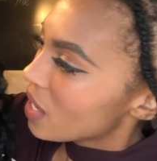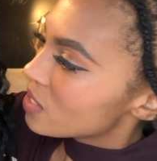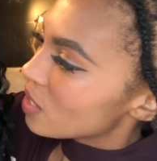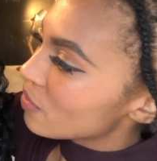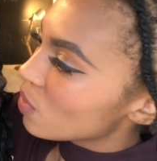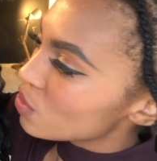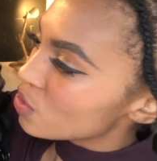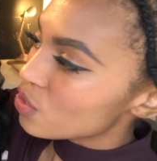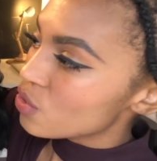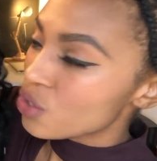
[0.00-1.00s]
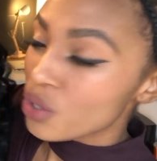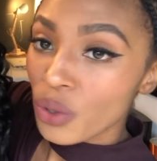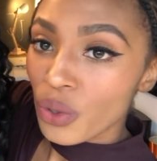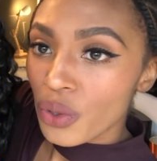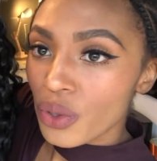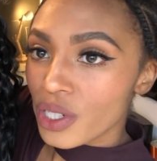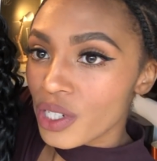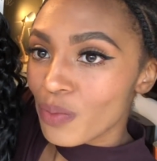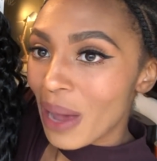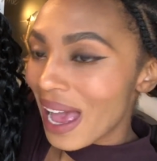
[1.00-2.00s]
So you've got 2
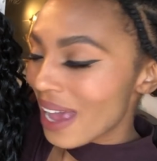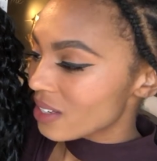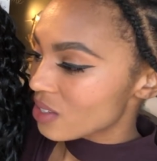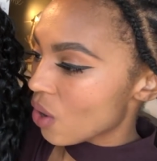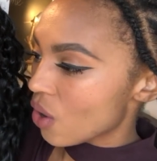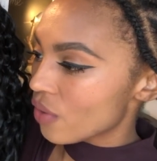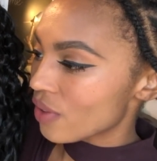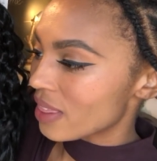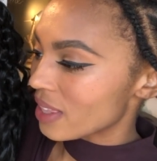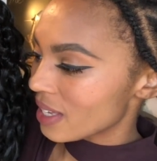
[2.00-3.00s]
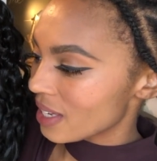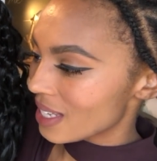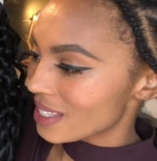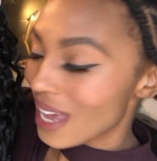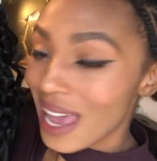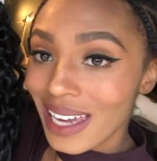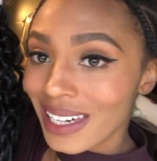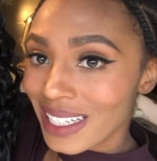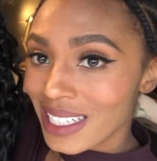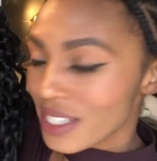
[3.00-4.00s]
packs of the 10
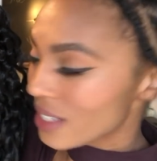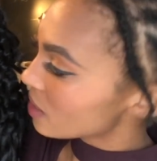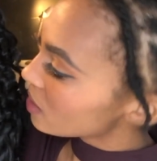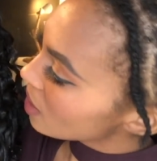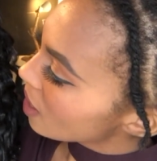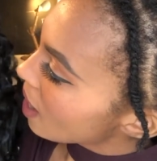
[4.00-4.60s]
inches,